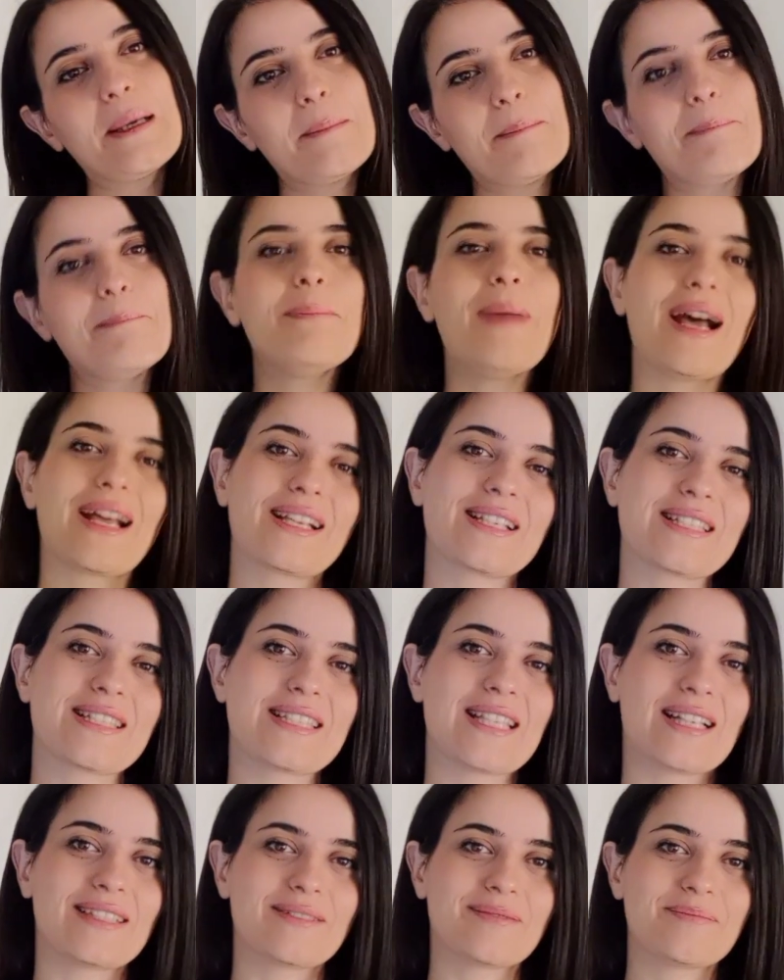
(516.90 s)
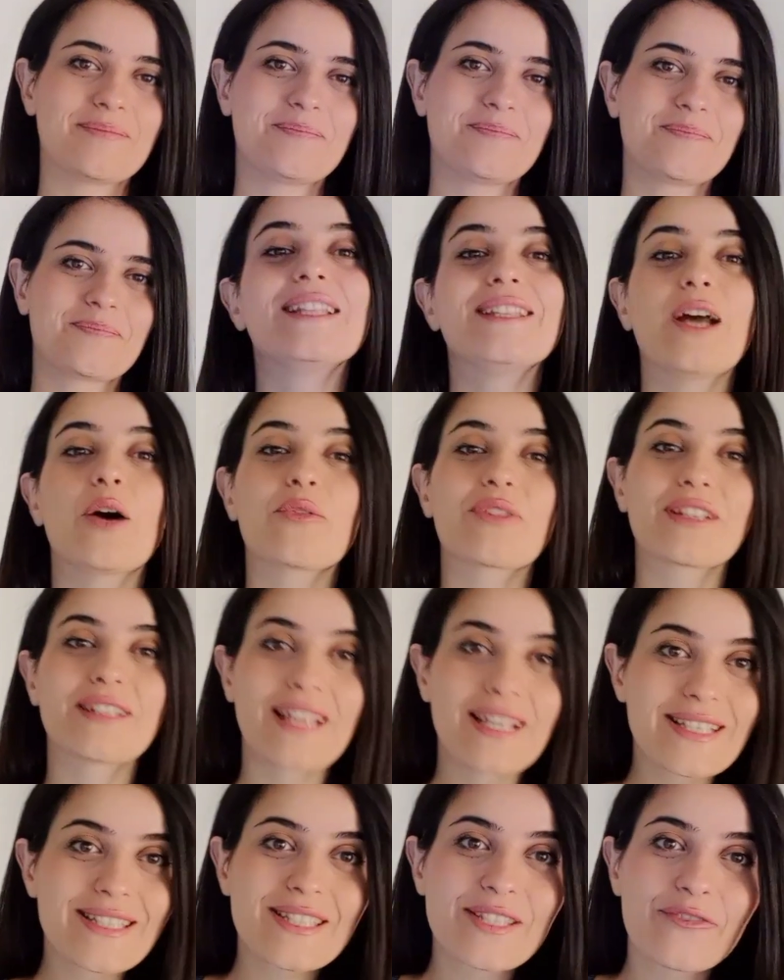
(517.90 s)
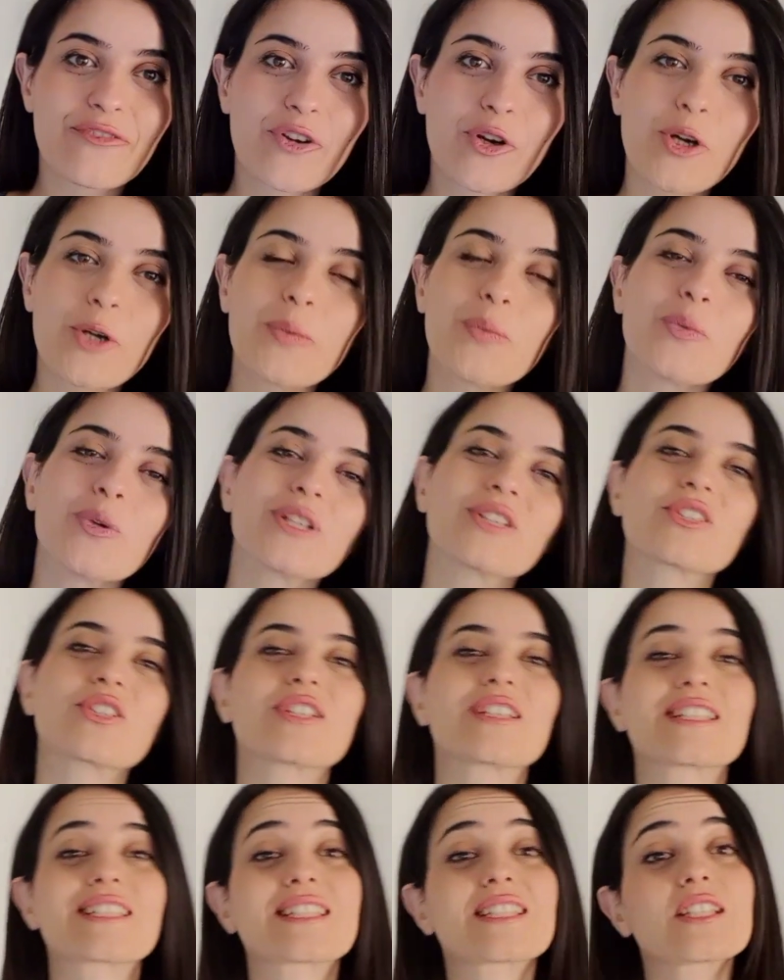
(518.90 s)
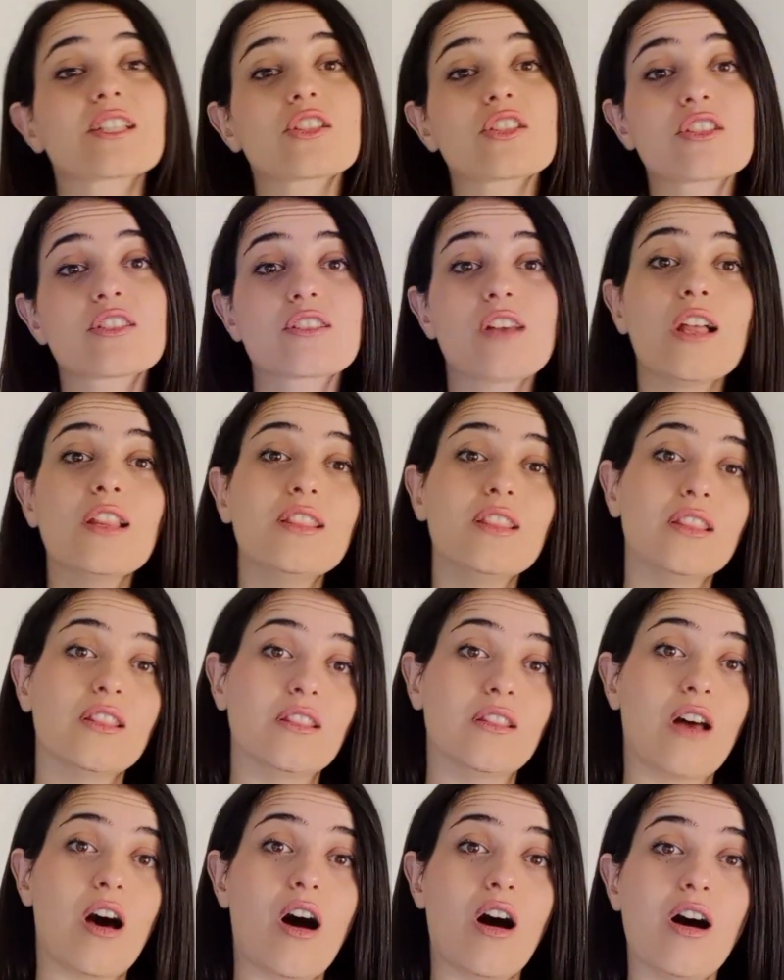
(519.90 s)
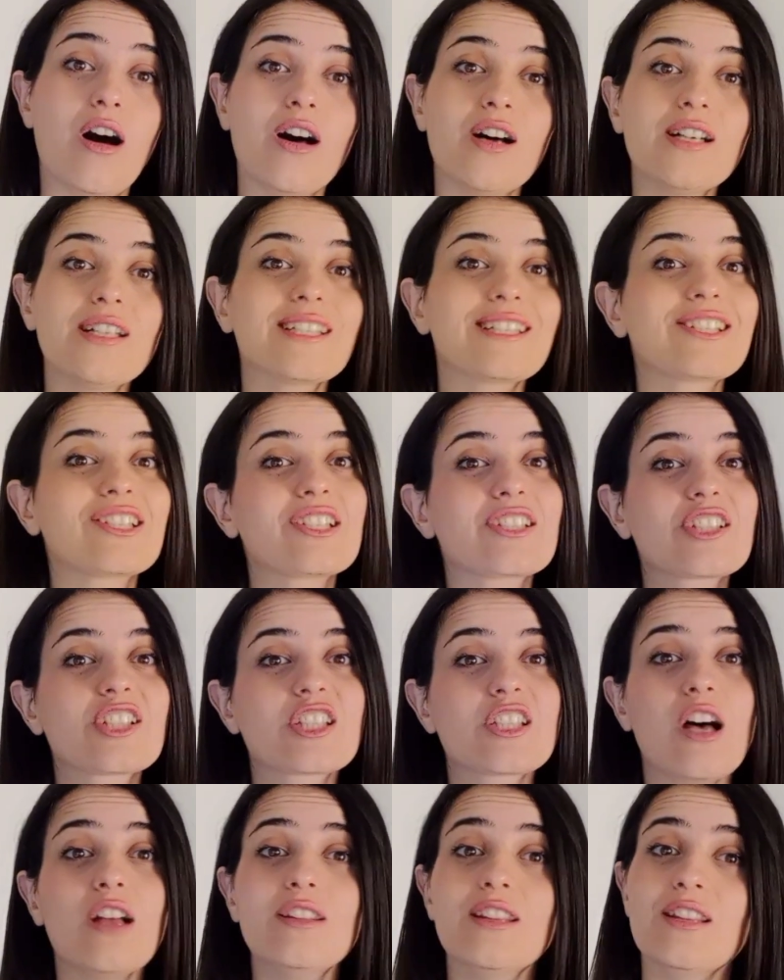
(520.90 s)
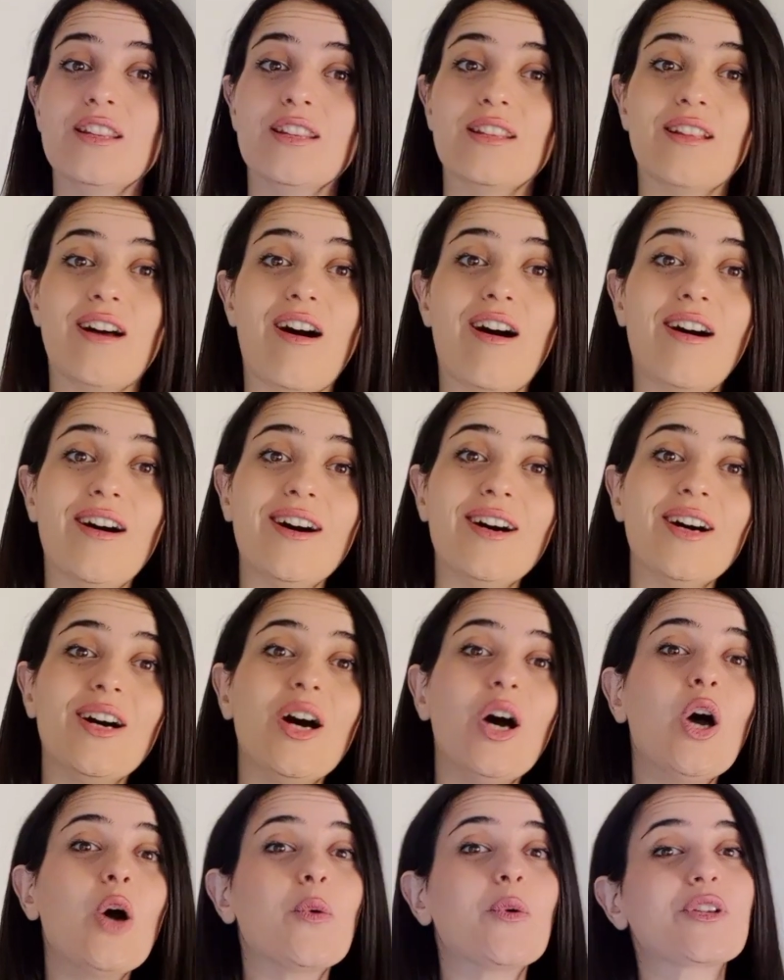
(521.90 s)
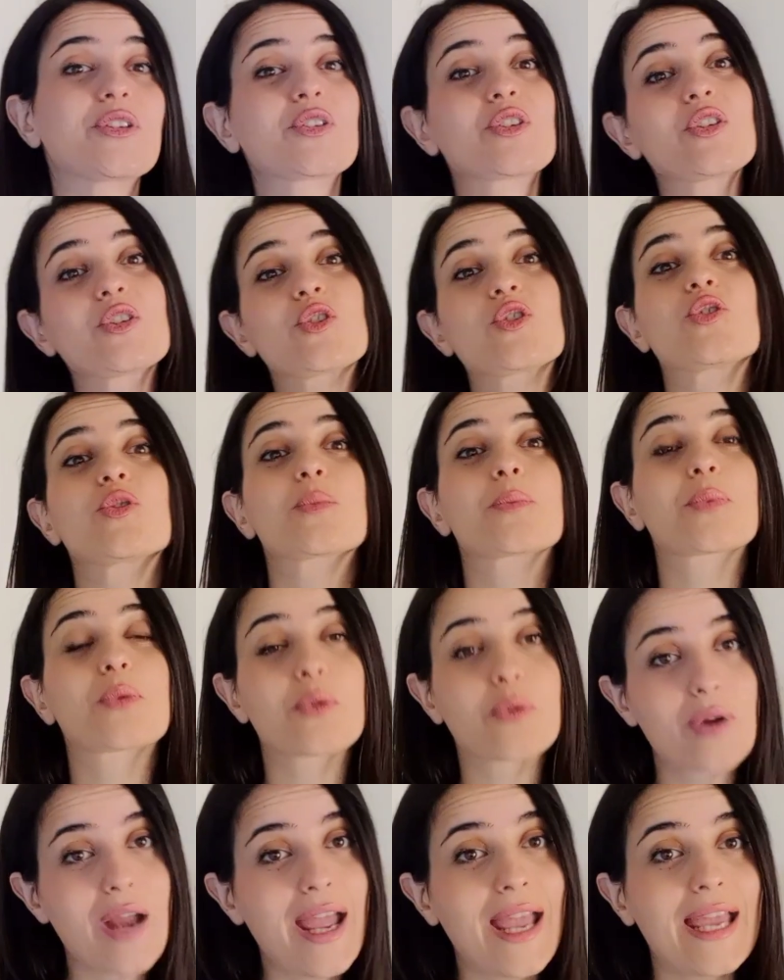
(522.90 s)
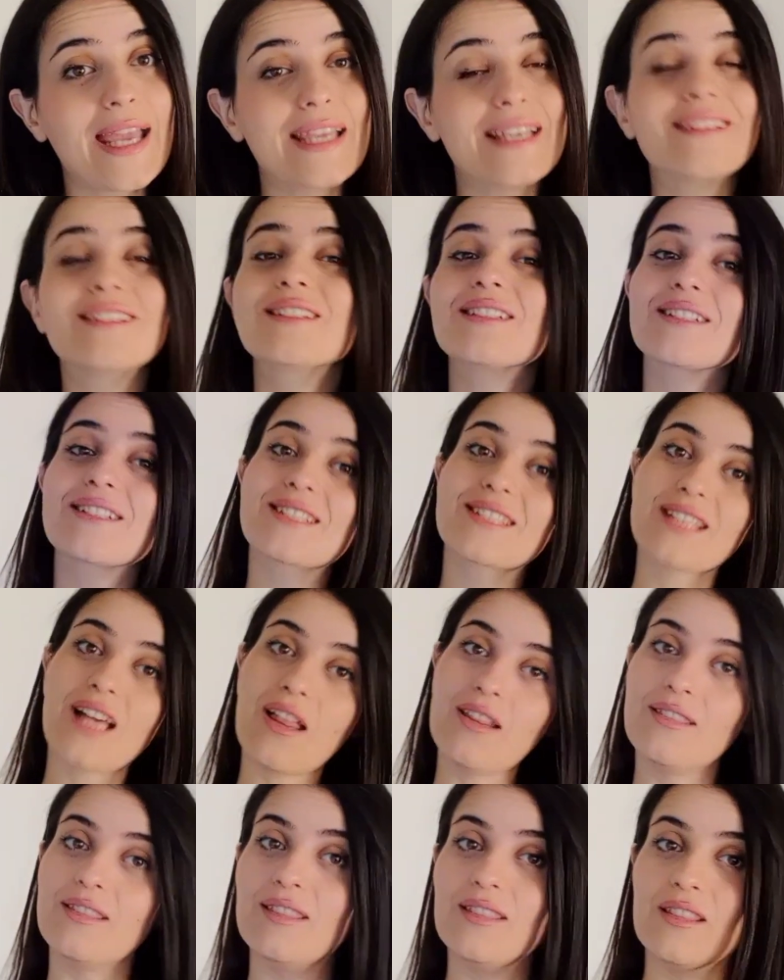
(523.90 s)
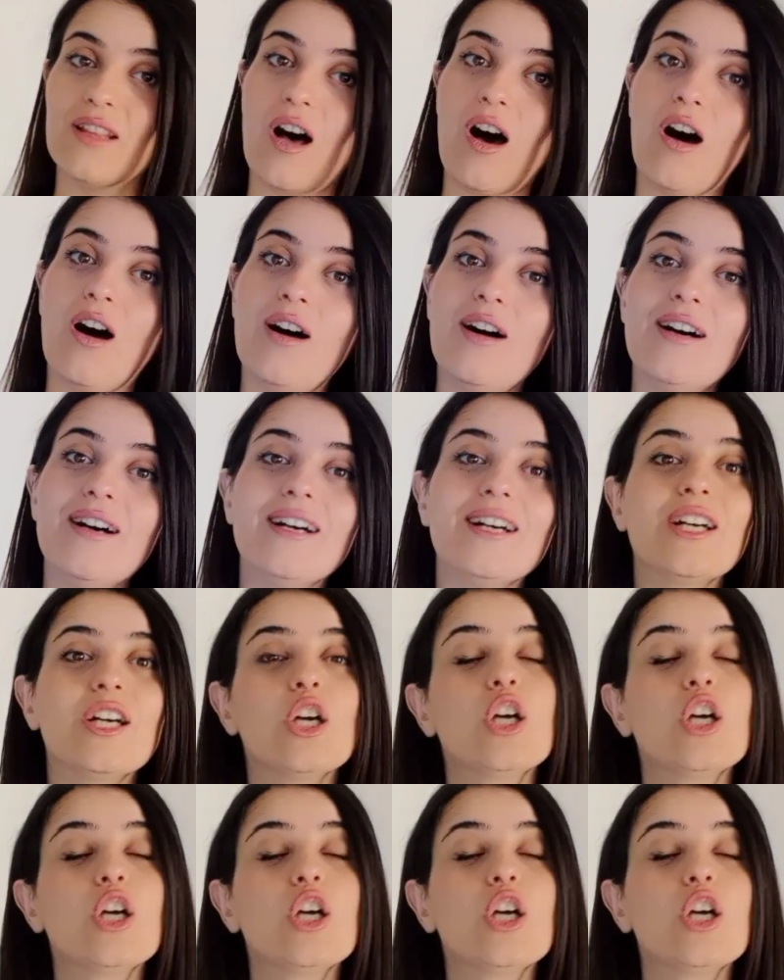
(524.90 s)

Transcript: makhzan. Now the next verb, which is salla, salla, which is to pray, salla.